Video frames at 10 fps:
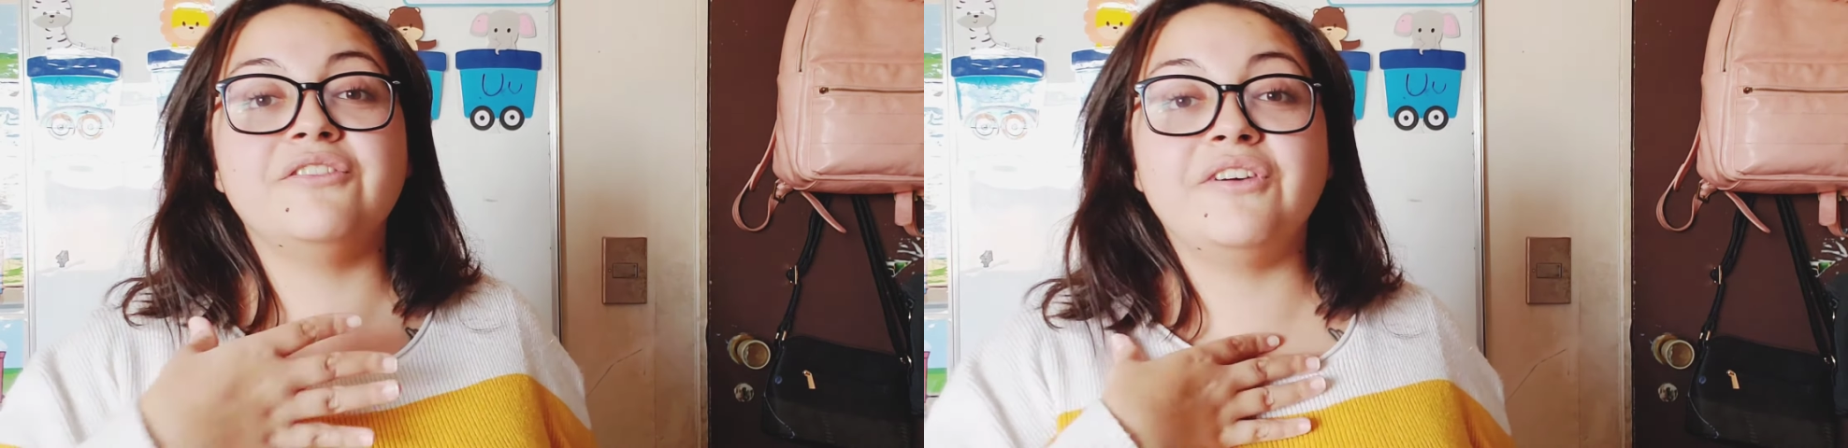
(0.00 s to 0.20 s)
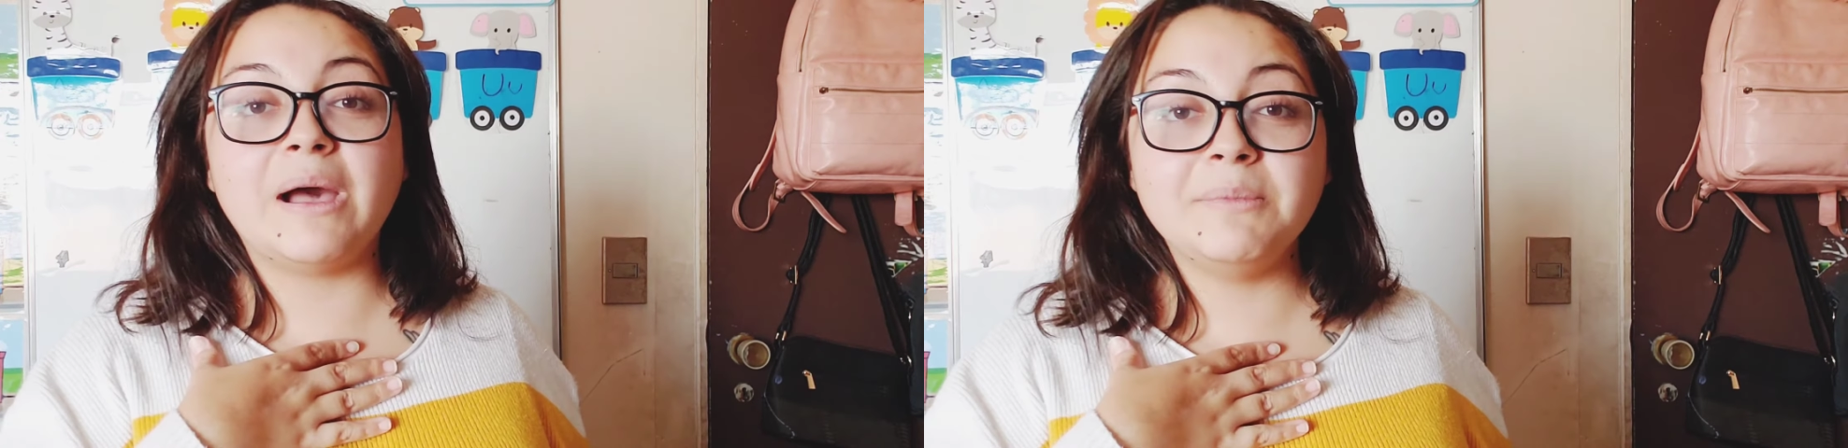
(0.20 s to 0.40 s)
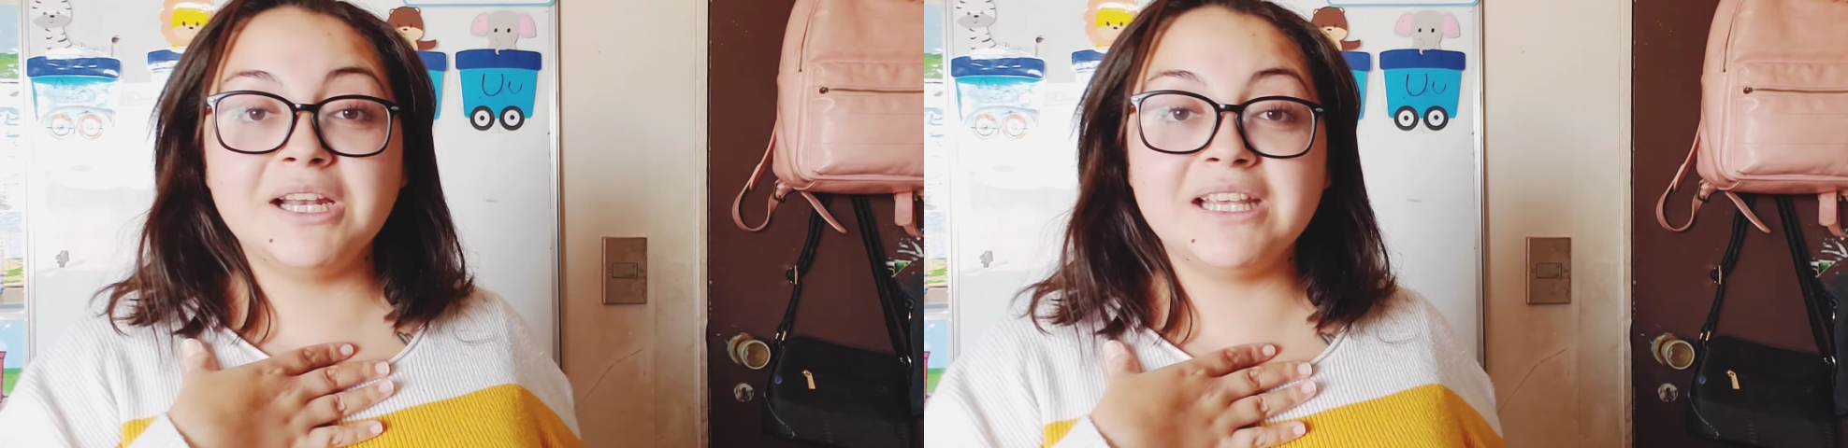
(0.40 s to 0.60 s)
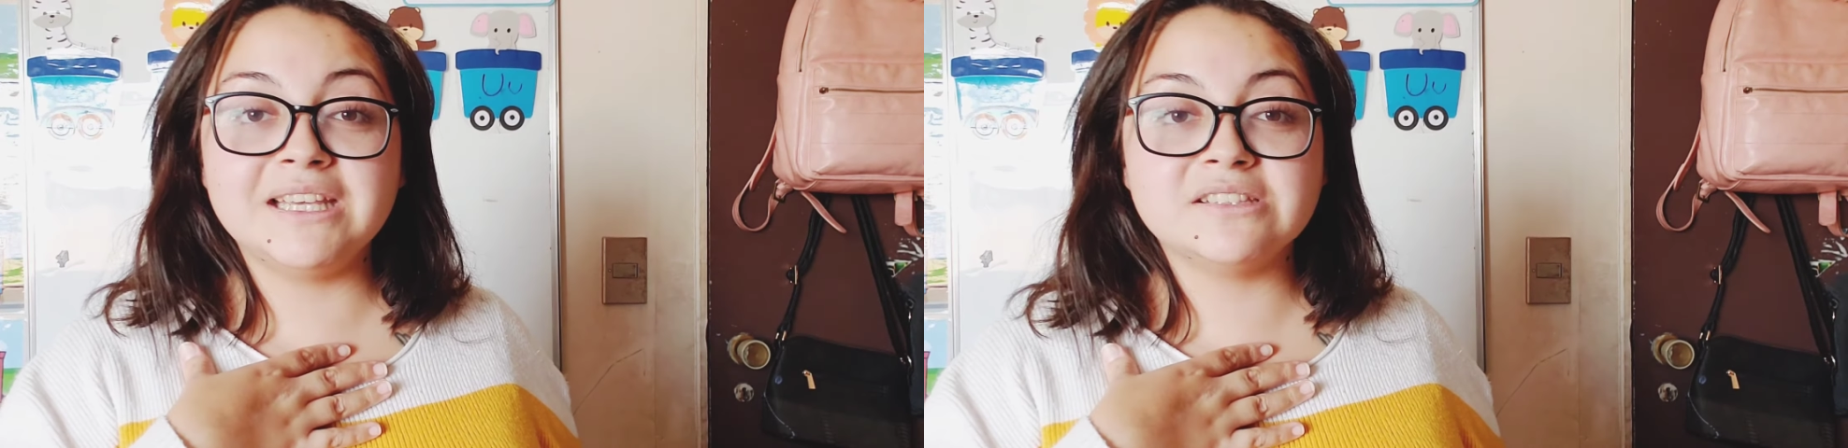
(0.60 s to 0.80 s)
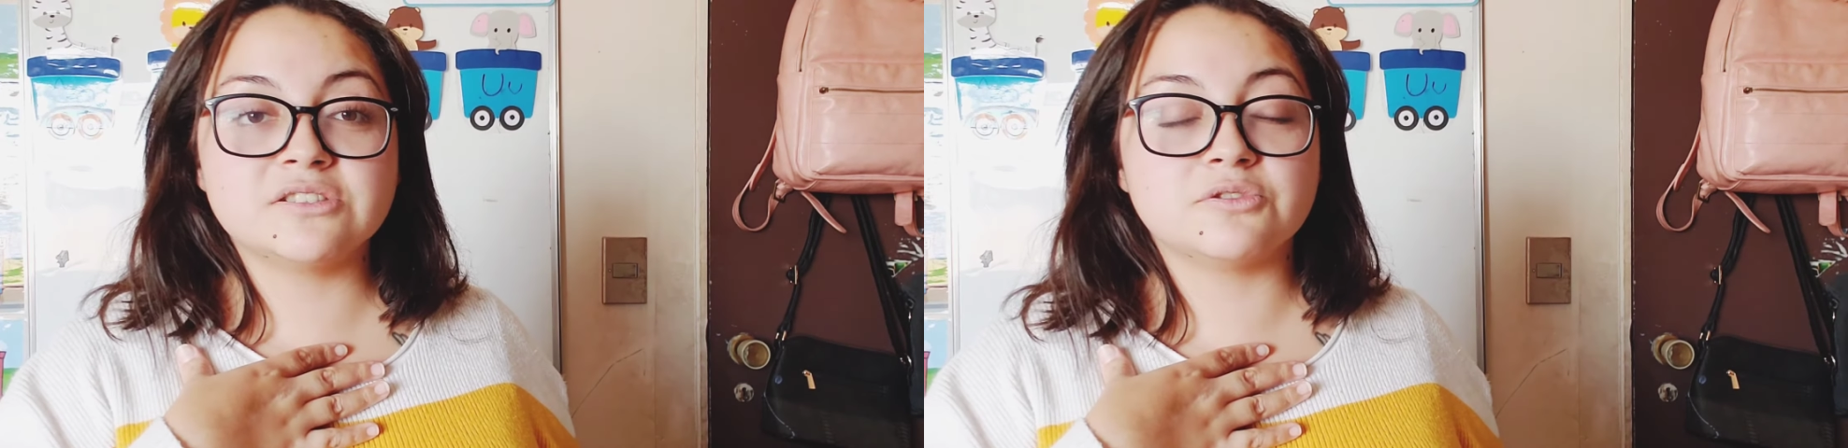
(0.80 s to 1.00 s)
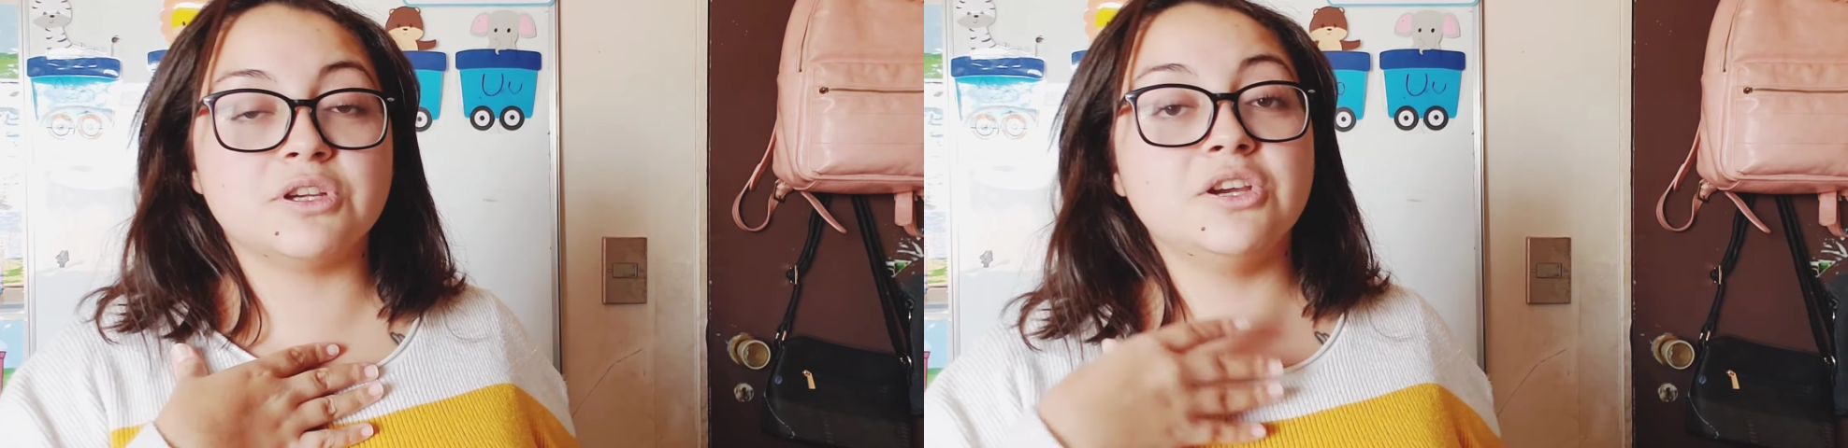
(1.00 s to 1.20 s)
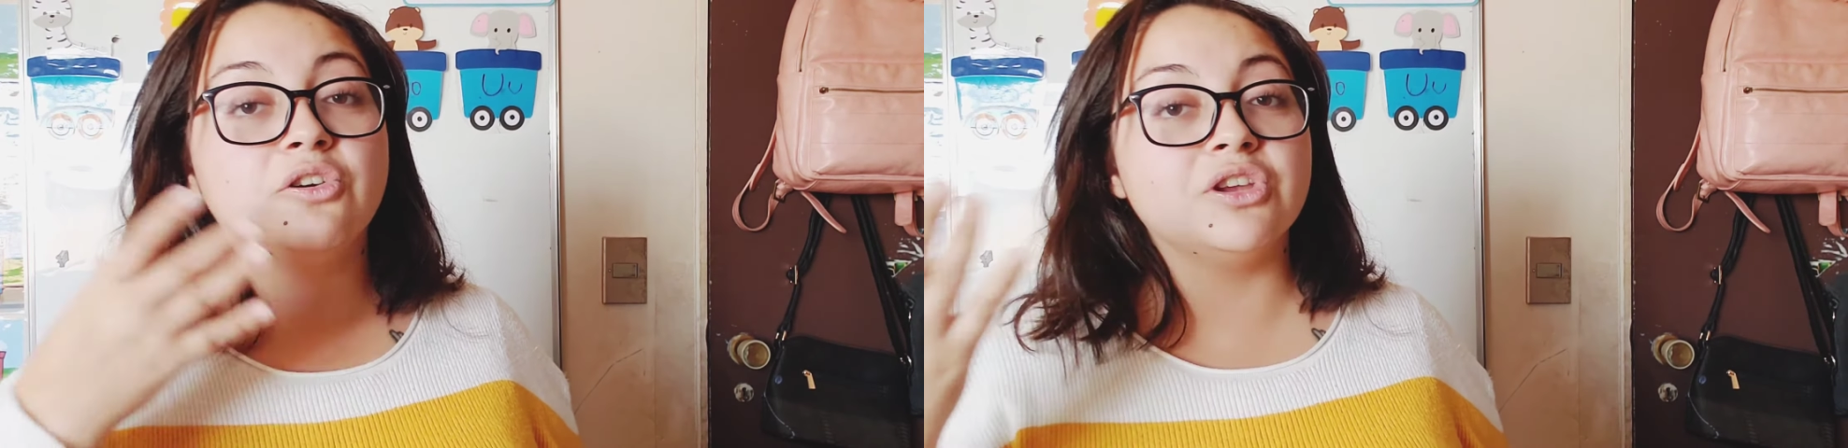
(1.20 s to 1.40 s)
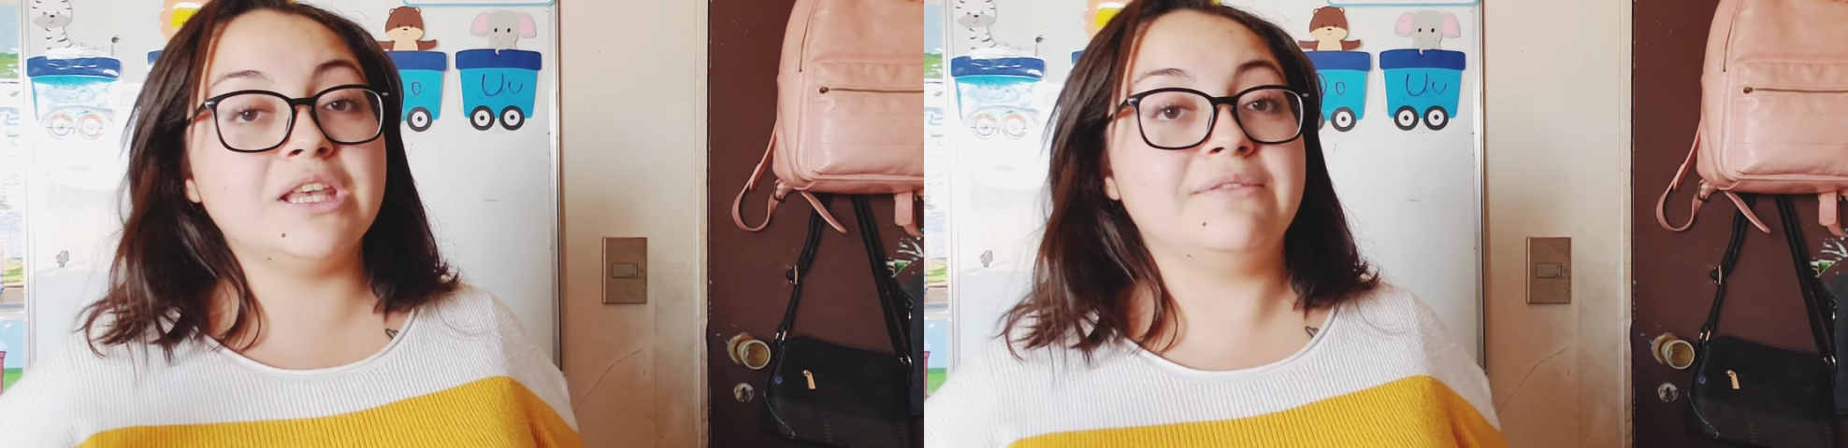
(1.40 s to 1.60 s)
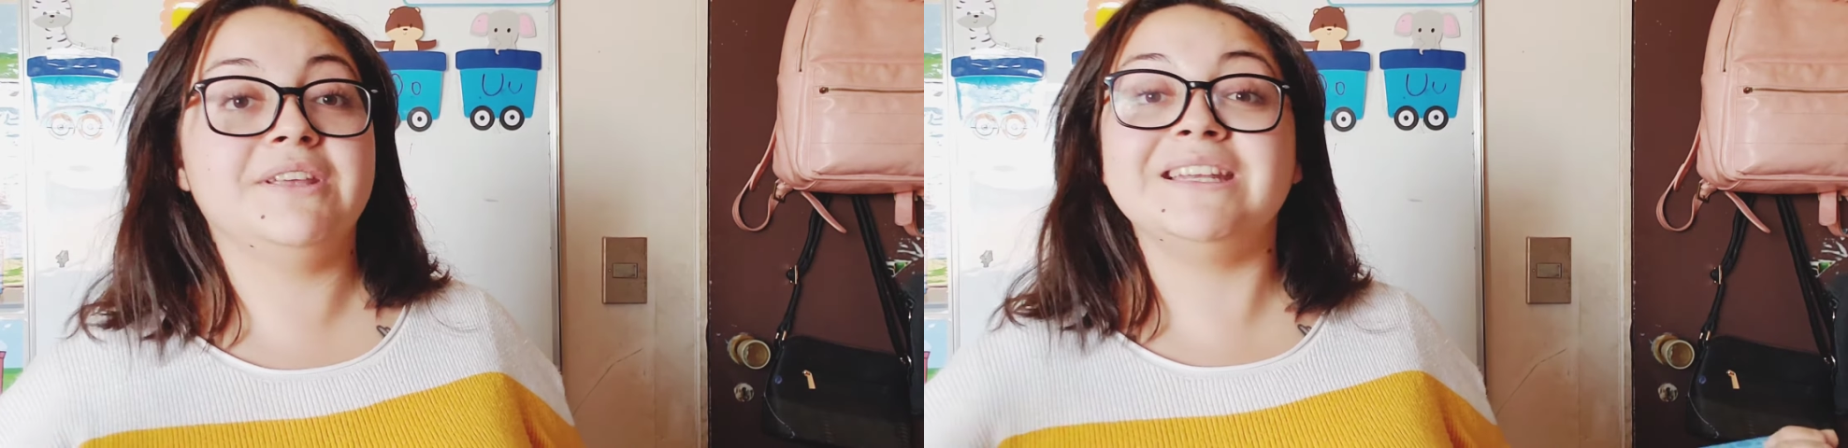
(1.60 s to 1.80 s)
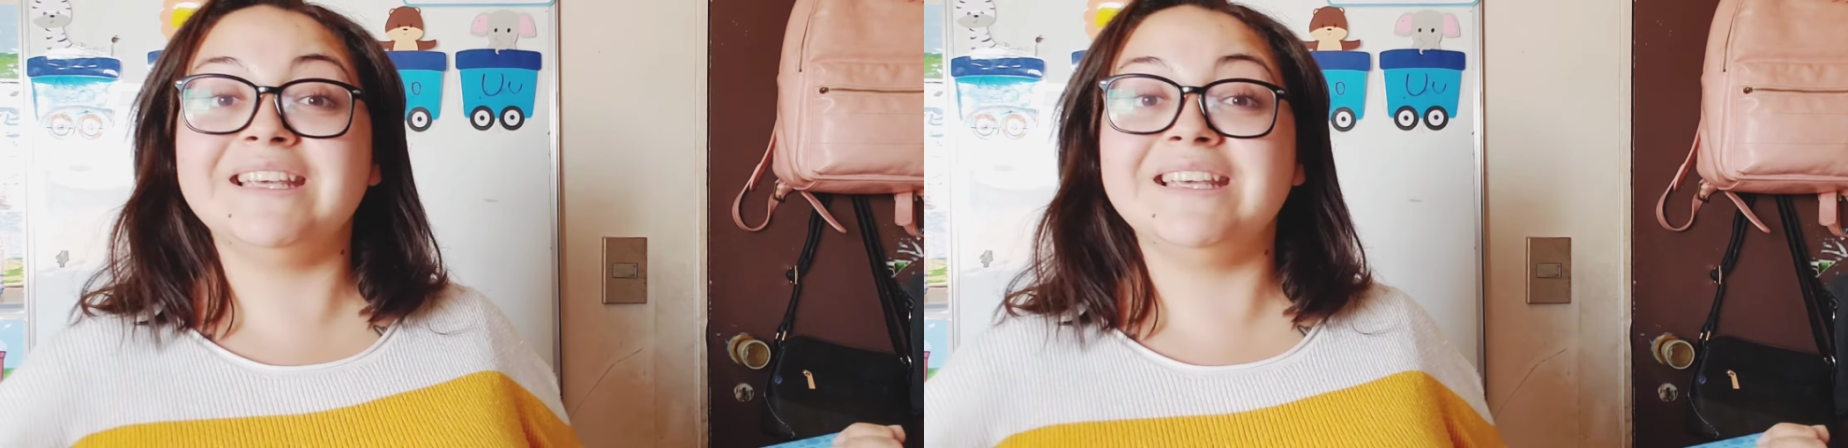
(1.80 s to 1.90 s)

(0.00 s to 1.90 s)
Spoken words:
family history or even